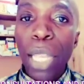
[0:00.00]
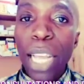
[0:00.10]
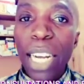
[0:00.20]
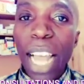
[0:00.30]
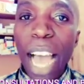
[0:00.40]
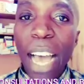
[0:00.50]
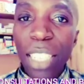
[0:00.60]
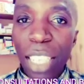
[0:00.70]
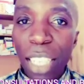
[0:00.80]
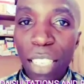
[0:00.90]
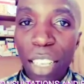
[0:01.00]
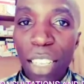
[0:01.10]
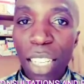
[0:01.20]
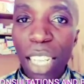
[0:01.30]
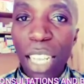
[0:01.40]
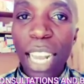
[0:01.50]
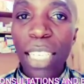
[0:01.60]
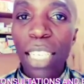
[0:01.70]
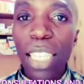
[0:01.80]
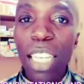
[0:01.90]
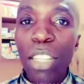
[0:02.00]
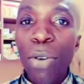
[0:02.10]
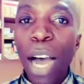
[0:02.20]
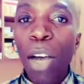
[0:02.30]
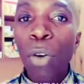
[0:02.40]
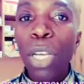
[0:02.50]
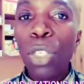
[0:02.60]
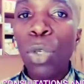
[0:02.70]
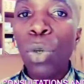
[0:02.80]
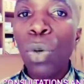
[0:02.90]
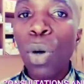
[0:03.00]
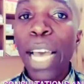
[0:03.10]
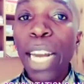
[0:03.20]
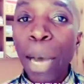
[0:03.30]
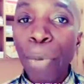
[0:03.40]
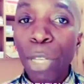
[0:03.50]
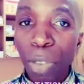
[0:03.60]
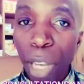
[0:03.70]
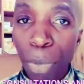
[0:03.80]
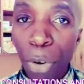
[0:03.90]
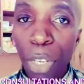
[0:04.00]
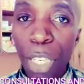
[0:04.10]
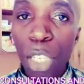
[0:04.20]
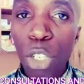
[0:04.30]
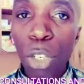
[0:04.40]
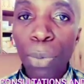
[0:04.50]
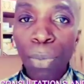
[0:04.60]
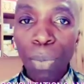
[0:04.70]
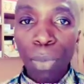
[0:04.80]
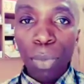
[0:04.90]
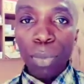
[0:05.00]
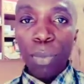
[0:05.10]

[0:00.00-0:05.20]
then there are high chances that you are going to end up with fibroids. So,